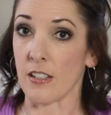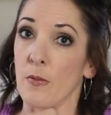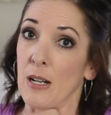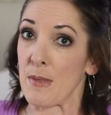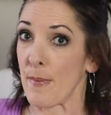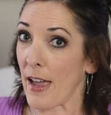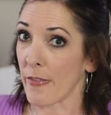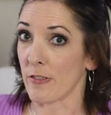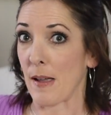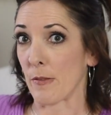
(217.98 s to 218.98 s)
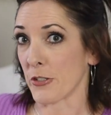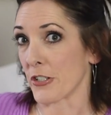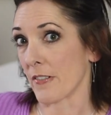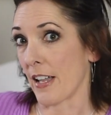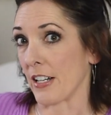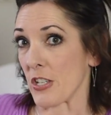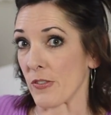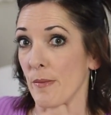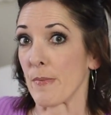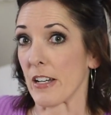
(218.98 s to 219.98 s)
When I'm in the bathroom, I will turn around and
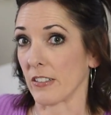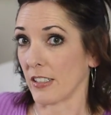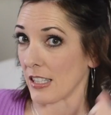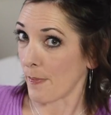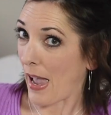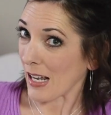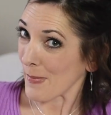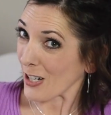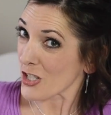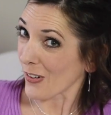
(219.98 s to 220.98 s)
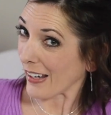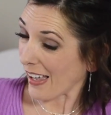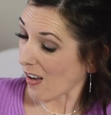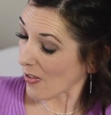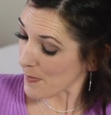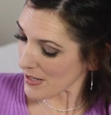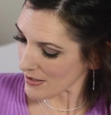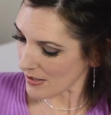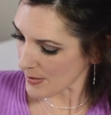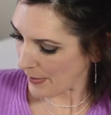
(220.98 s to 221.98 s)
use a mirror and look at the back and make sure I get all the
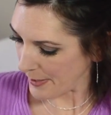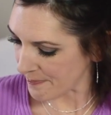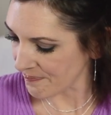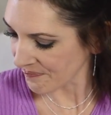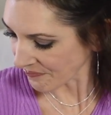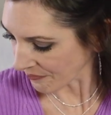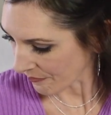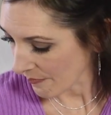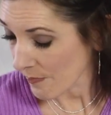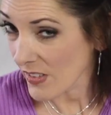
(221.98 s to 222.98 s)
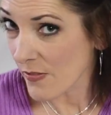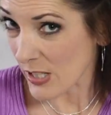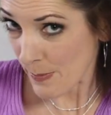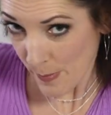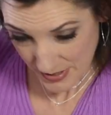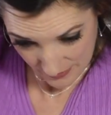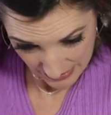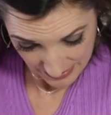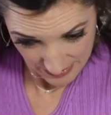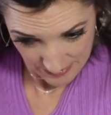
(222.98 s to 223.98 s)
pieces, but for the purpose of
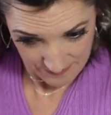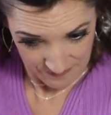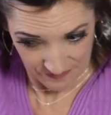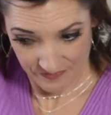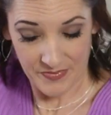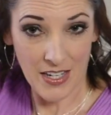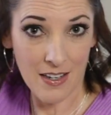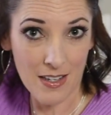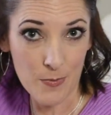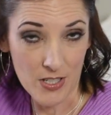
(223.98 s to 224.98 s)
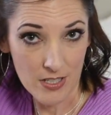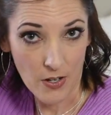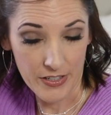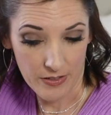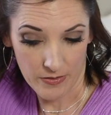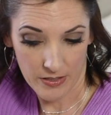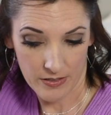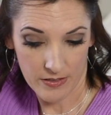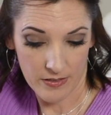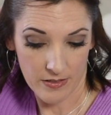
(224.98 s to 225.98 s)
this, I'm just going to
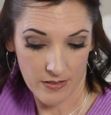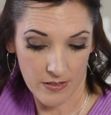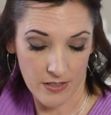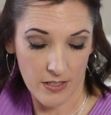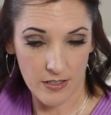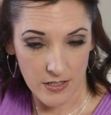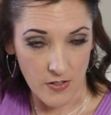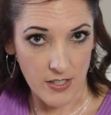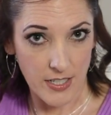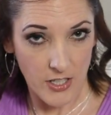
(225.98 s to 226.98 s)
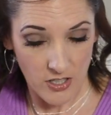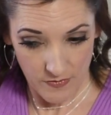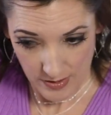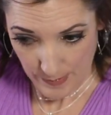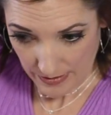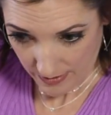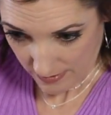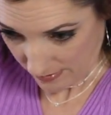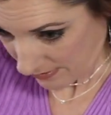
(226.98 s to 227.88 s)
use the touch and feel method.